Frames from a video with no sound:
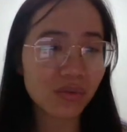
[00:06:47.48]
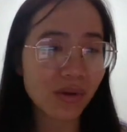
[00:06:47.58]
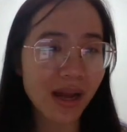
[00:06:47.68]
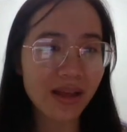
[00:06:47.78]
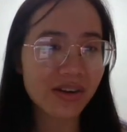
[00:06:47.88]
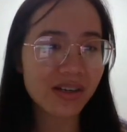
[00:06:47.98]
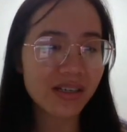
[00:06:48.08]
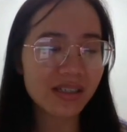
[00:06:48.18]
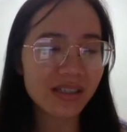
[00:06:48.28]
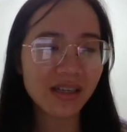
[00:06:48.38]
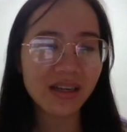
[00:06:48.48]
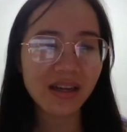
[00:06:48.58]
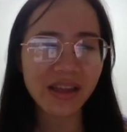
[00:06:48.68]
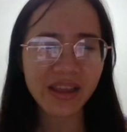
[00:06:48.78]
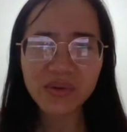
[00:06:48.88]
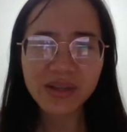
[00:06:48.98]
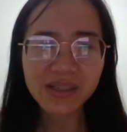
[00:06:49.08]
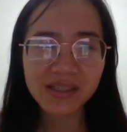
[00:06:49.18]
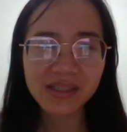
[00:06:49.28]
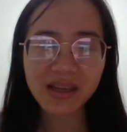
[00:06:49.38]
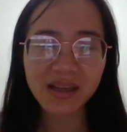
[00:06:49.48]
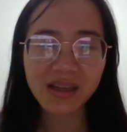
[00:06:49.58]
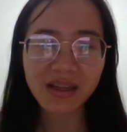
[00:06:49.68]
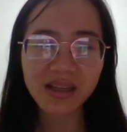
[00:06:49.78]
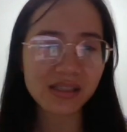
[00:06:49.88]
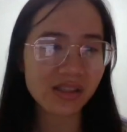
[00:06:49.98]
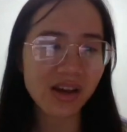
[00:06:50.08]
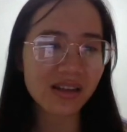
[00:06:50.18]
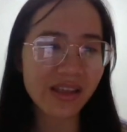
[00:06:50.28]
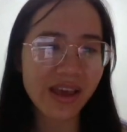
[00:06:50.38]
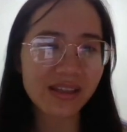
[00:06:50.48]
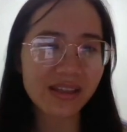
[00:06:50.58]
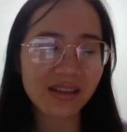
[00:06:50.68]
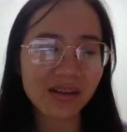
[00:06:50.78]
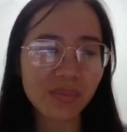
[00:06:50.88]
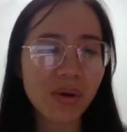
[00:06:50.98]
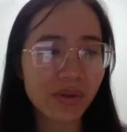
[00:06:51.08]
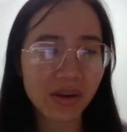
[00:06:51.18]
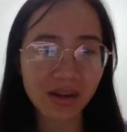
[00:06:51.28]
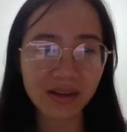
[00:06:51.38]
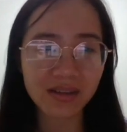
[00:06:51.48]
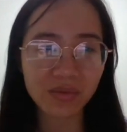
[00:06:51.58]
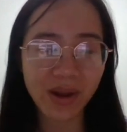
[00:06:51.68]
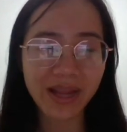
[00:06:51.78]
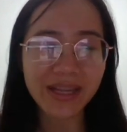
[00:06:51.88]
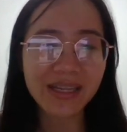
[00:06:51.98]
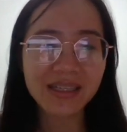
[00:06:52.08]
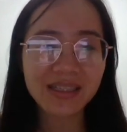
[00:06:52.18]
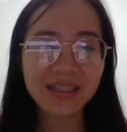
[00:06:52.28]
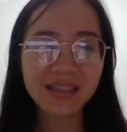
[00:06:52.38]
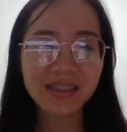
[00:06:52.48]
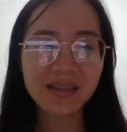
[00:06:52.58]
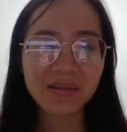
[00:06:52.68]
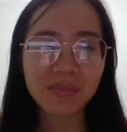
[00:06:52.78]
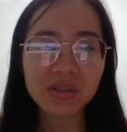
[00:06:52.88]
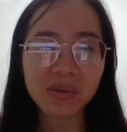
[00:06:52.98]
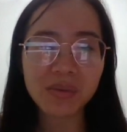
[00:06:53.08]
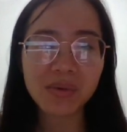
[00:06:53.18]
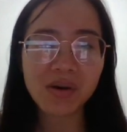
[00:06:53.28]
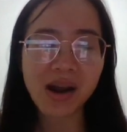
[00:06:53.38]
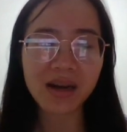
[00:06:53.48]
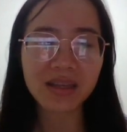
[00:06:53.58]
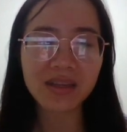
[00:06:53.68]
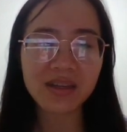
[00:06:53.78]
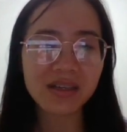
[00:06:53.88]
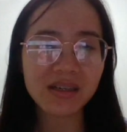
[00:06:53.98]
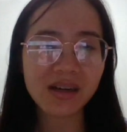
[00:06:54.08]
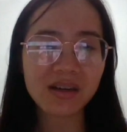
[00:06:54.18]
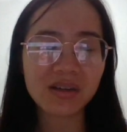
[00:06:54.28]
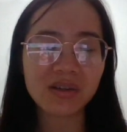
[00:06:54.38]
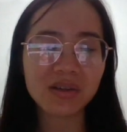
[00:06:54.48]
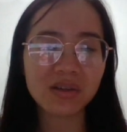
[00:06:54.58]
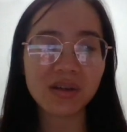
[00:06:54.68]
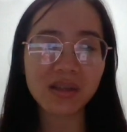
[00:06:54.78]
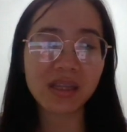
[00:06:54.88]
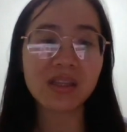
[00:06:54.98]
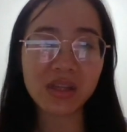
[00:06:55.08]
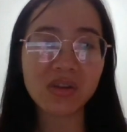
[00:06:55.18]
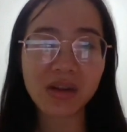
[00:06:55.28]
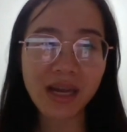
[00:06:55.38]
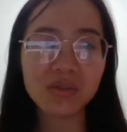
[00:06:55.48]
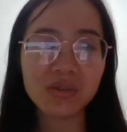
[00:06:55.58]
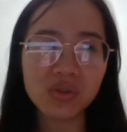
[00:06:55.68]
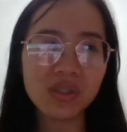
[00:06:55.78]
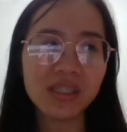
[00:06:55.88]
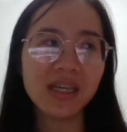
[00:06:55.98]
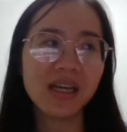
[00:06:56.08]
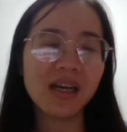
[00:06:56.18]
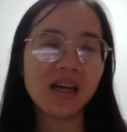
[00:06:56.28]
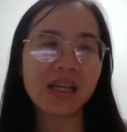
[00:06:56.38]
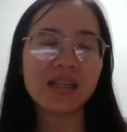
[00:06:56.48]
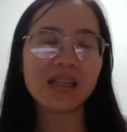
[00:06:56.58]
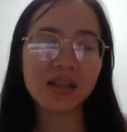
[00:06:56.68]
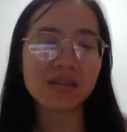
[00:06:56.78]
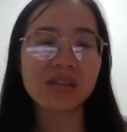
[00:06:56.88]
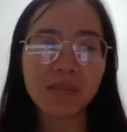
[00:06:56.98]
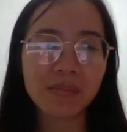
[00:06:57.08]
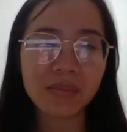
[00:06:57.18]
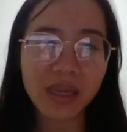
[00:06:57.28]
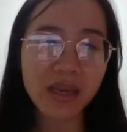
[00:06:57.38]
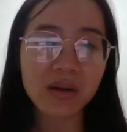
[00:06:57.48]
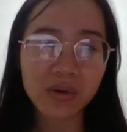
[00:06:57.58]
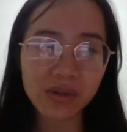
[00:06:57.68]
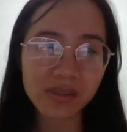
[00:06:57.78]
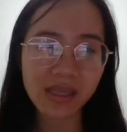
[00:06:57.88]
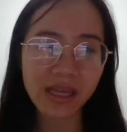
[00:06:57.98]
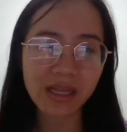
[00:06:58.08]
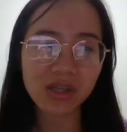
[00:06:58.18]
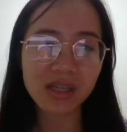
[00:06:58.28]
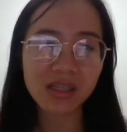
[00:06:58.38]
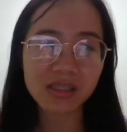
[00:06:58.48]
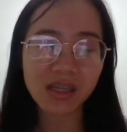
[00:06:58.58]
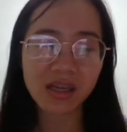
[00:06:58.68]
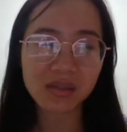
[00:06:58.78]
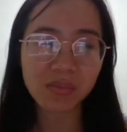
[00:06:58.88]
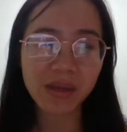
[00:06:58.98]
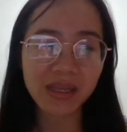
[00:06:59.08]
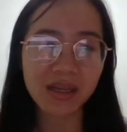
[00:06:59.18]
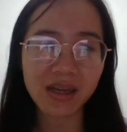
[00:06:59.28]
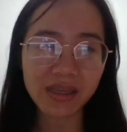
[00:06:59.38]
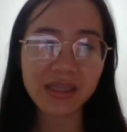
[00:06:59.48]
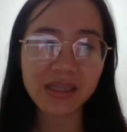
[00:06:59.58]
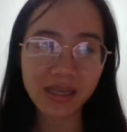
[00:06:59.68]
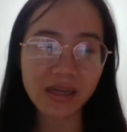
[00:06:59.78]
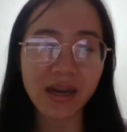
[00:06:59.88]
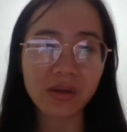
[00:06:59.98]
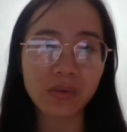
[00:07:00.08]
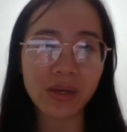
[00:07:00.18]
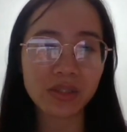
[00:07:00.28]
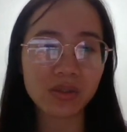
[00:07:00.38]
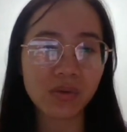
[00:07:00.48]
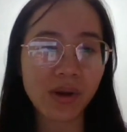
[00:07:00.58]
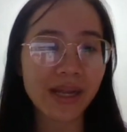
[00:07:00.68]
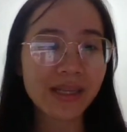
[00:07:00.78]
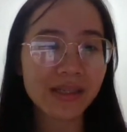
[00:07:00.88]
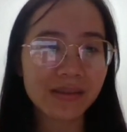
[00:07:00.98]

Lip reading: to other areas it's not that popular, right? Most people are here in your country. In some areas, they just speak Indian language, right?